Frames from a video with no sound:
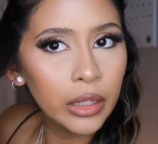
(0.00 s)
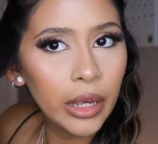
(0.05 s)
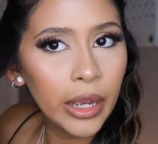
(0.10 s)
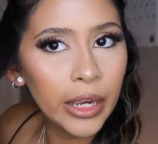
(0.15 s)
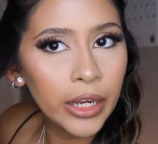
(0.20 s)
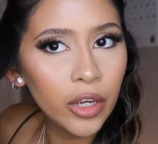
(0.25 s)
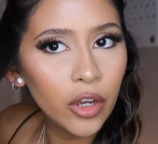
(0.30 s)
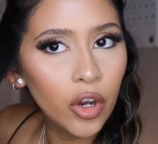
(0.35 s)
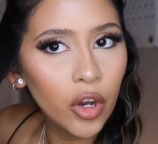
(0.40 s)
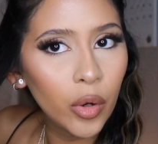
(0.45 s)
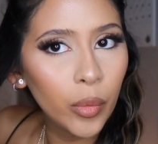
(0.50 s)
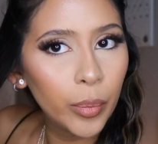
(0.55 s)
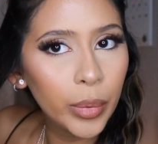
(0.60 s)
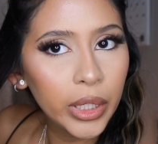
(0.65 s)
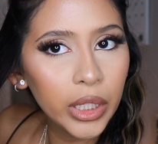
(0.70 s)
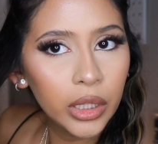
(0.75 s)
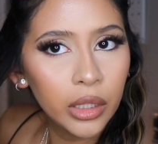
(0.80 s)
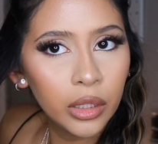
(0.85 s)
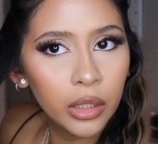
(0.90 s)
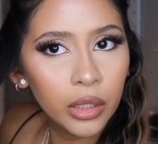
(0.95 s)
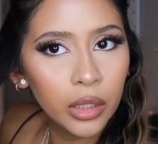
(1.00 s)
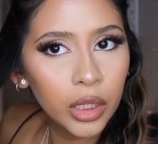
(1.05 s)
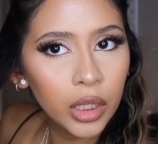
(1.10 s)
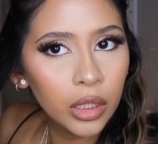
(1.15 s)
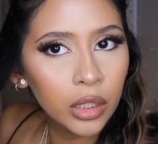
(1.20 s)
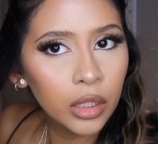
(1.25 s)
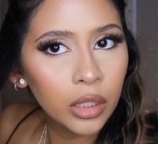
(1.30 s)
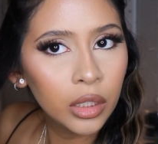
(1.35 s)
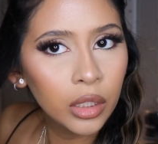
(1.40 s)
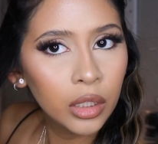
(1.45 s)
I open
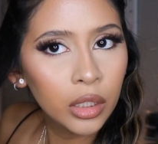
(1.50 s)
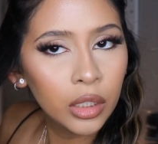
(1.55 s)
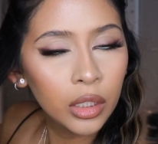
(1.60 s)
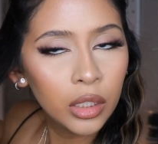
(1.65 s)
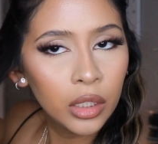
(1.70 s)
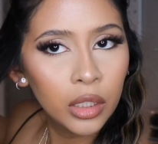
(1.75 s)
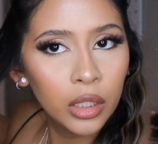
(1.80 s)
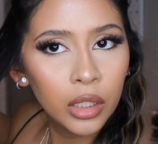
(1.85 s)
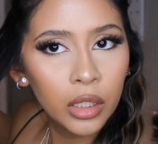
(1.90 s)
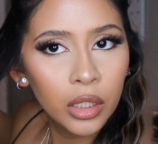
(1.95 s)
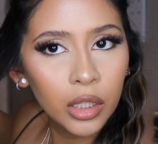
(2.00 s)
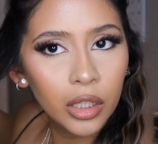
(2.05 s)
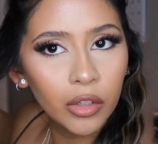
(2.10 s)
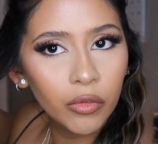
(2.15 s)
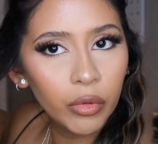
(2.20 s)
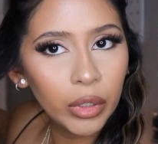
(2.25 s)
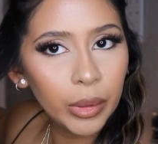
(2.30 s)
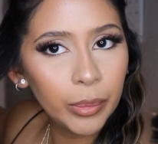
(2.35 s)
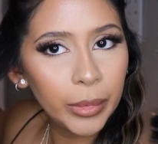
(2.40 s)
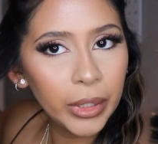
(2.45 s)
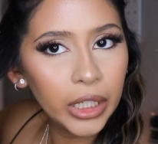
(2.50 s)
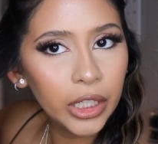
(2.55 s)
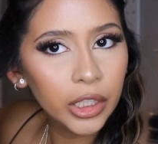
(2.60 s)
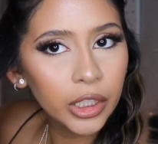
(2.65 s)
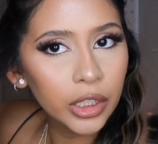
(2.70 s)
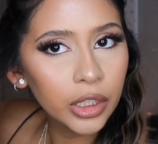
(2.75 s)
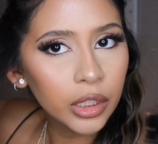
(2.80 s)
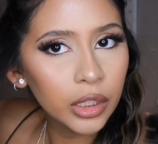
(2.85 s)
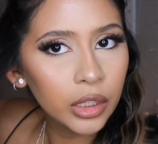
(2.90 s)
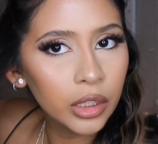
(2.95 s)
the wave
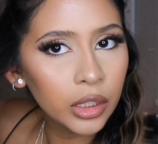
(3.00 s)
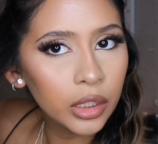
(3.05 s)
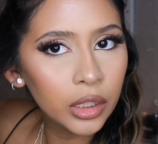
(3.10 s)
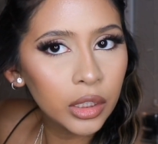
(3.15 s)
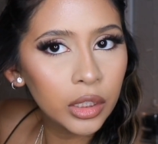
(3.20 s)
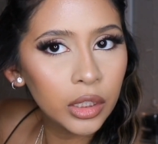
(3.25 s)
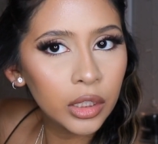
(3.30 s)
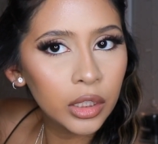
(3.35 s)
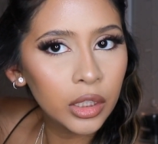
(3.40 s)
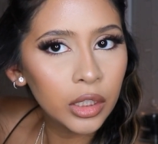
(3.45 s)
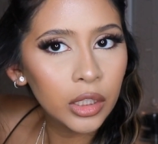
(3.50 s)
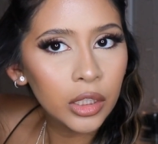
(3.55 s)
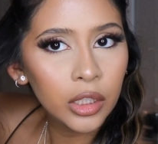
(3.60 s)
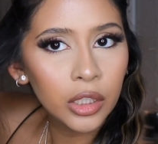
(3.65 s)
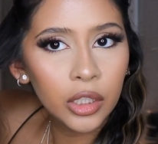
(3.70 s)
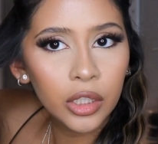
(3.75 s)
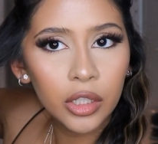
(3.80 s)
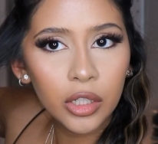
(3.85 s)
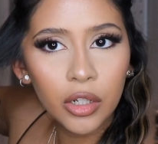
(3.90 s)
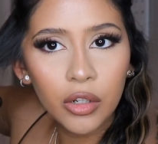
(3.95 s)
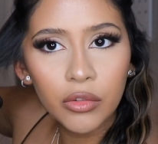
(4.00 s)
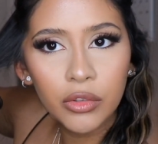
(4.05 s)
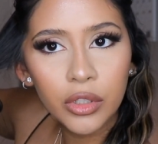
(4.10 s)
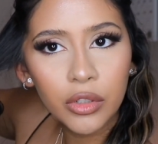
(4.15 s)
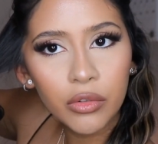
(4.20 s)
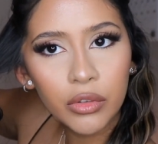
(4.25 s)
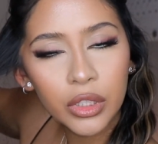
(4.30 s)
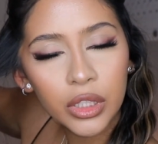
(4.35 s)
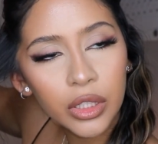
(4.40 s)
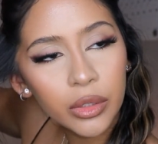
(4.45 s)
maker, go
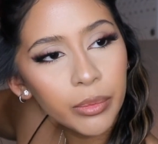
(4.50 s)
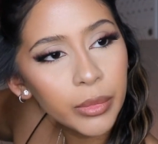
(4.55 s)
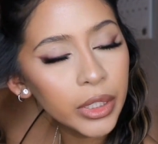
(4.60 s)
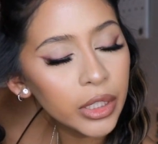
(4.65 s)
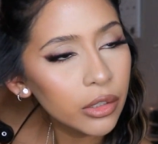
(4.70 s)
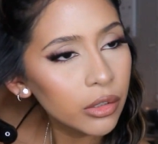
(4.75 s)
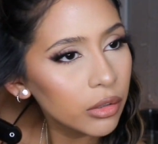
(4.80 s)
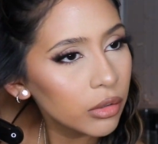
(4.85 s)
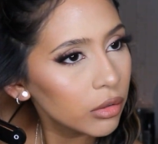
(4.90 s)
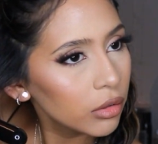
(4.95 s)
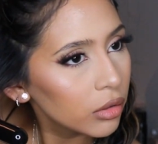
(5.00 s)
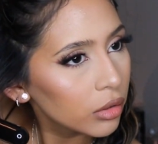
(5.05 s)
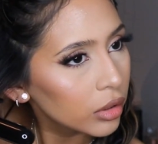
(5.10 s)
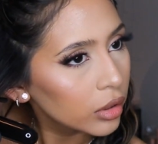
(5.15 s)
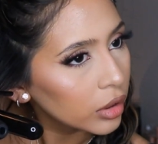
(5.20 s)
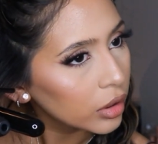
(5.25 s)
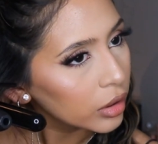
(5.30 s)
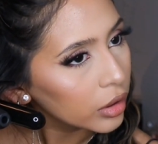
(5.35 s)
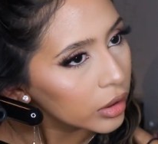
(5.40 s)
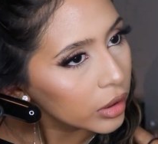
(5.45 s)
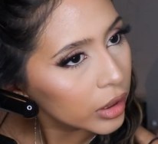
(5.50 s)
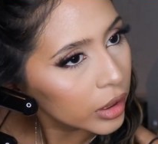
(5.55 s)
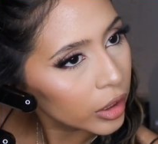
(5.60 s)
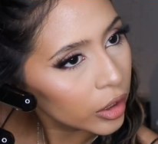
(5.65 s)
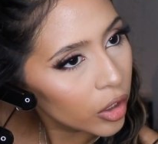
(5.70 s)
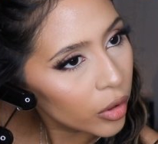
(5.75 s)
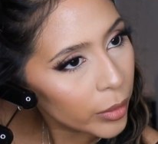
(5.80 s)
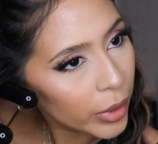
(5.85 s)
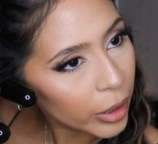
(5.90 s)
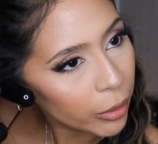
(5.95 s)
towards the middle,
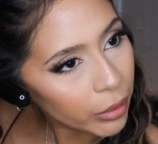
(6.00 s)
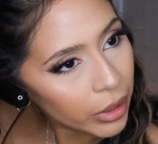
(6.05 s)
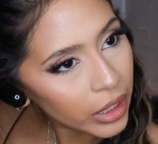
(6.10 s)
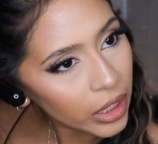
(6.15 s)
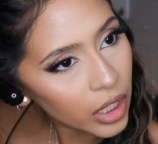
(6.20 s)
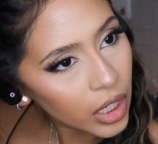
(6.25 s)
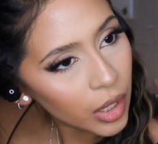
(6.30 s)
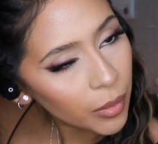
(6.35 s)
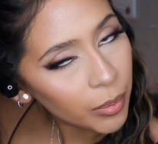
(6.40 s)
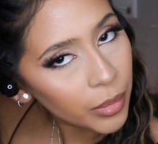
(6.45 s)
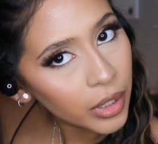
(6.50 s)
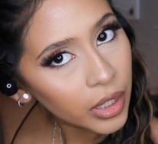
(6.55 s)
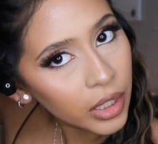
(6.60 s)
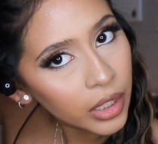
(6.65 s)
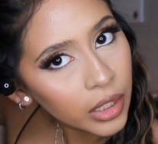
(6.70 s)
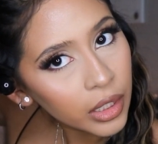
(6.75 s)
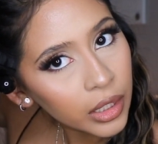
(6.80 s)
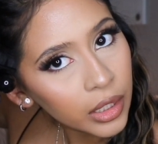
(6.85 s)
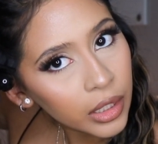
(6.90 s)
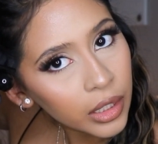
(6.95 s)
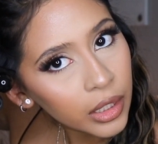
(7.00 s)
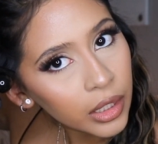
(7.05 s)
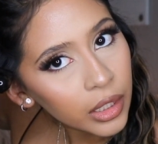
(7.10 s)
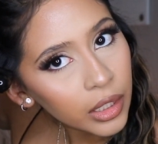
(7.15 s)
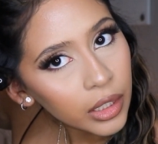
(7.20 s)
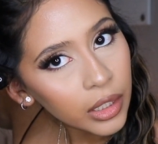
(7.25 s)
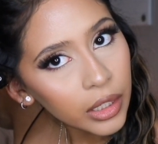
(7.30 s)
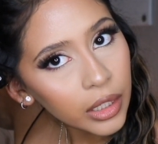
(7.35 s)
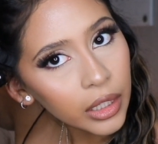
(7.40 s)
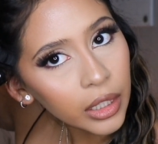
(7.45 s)
and go my way up
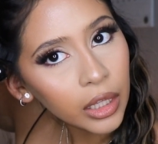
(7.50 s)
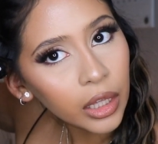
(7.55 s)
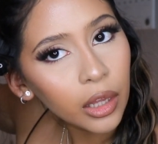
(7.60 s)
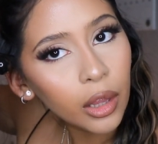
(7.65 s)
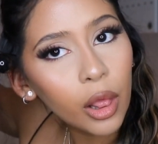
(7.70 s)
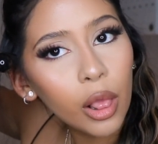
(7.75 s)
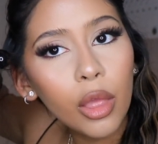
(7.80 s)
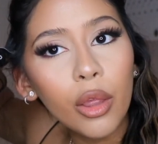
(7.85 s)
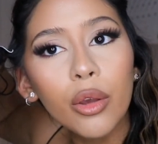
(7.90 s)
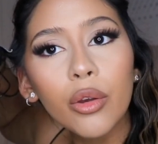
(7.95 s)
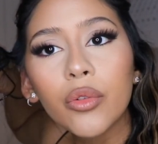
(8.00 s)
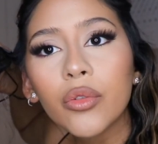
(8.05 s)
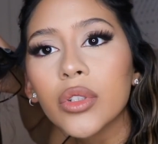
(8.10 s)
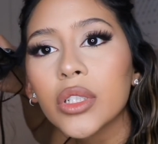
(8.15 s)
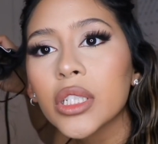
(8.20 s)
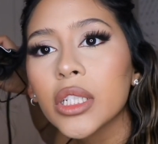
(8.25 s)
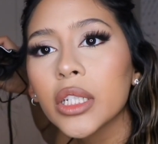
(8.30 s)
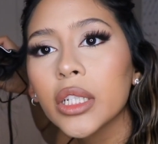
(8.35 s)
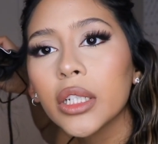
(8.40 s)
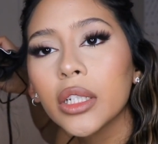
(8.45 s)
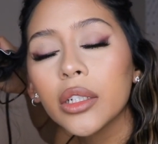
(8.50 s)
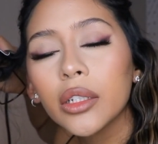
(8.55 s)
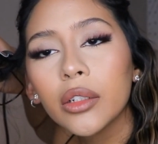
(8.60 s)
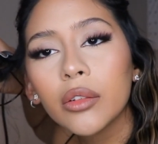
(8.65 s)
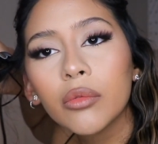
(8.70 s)
and close it.